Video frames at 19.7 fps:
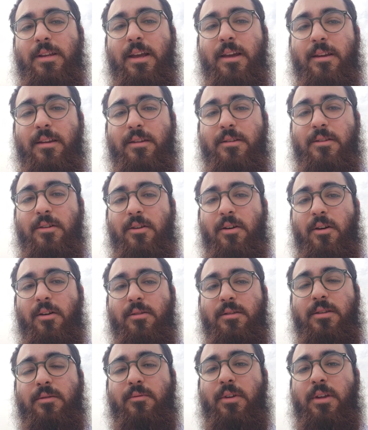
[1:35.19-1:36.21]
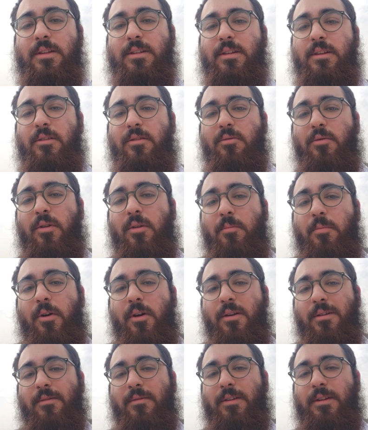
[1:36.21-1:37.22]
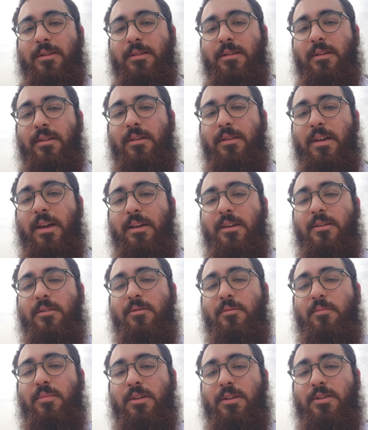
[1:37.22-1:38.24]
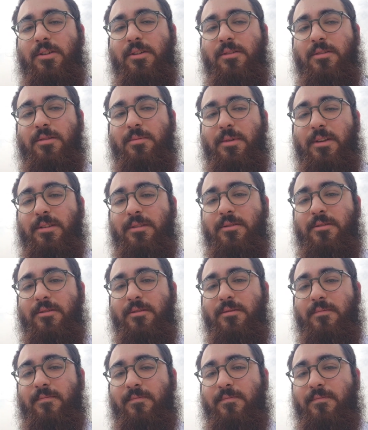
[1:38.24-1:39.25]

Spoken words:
Take it into your hearts and realize that you are a part of it. Thank you. Please share this message.